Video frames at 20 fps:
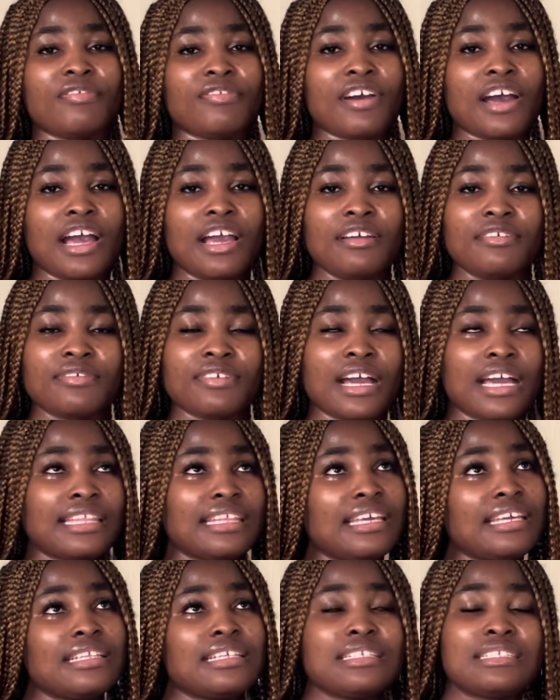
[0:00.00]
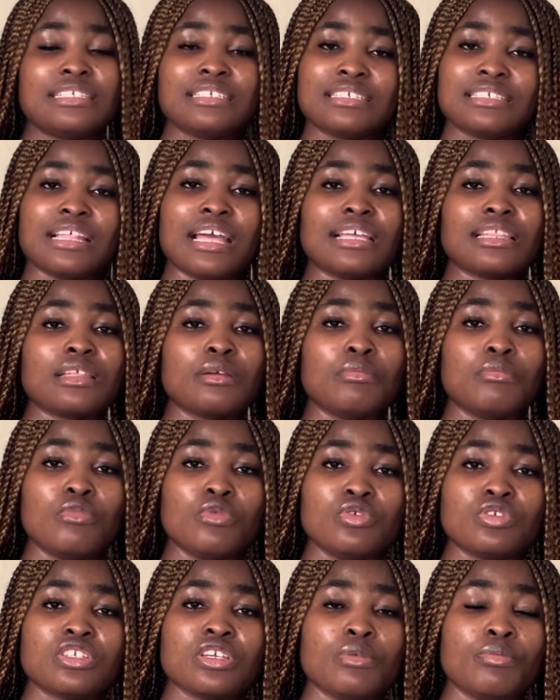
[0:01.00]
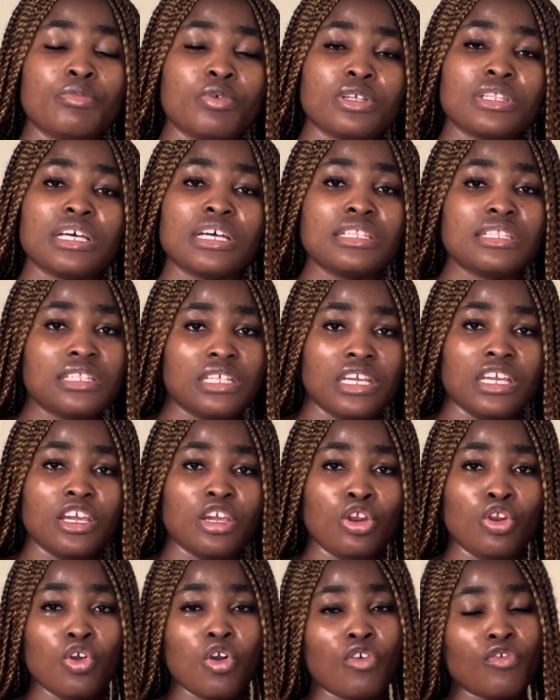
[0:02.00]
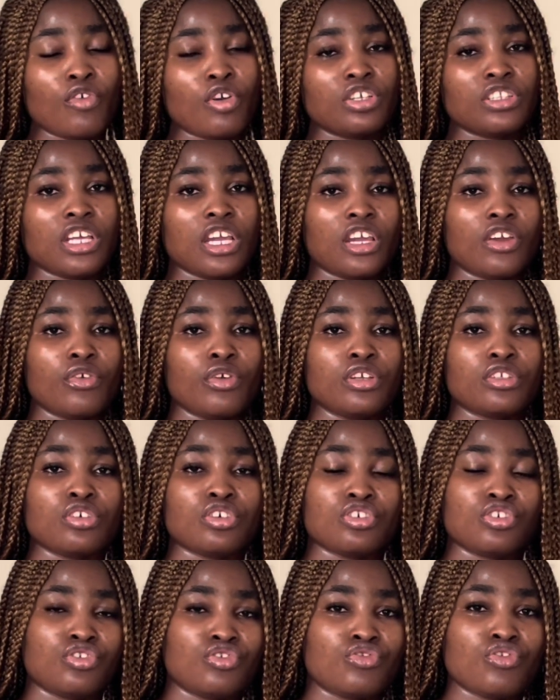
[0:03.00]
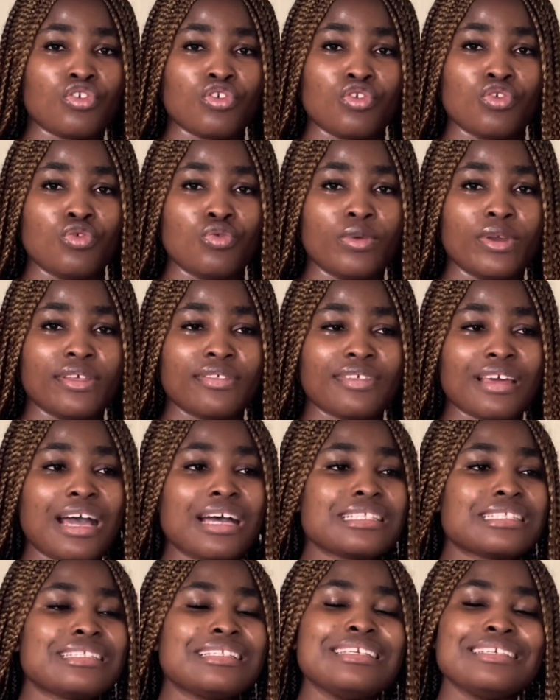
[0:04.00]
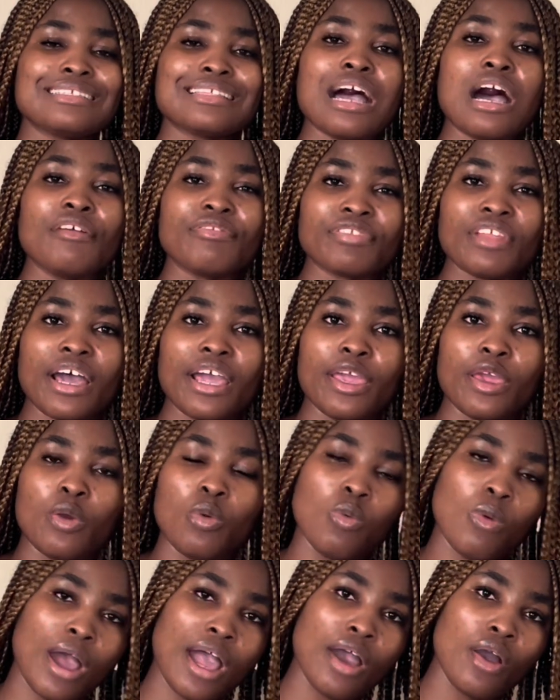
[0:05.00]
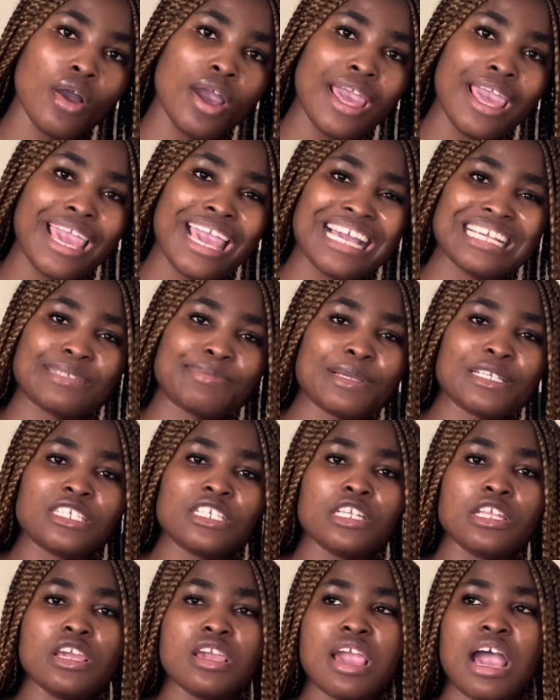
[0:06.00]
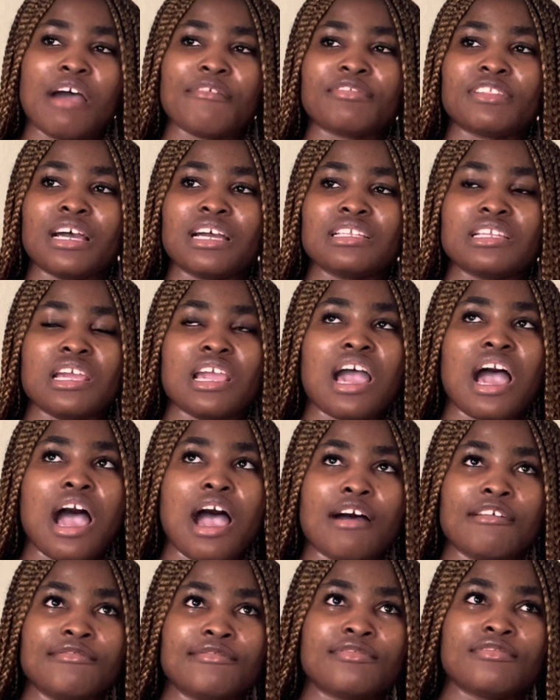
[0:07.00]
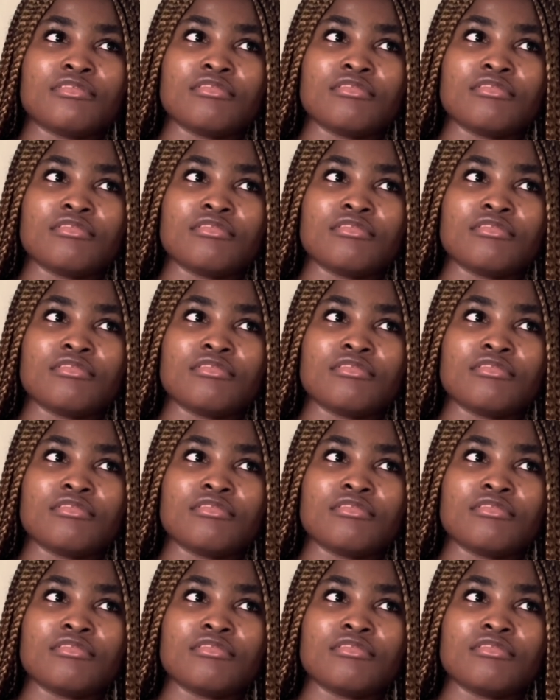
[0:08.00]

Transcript: five, I think this is like the most important thing a lot of content creators struggle with, at least after a while, especially after they have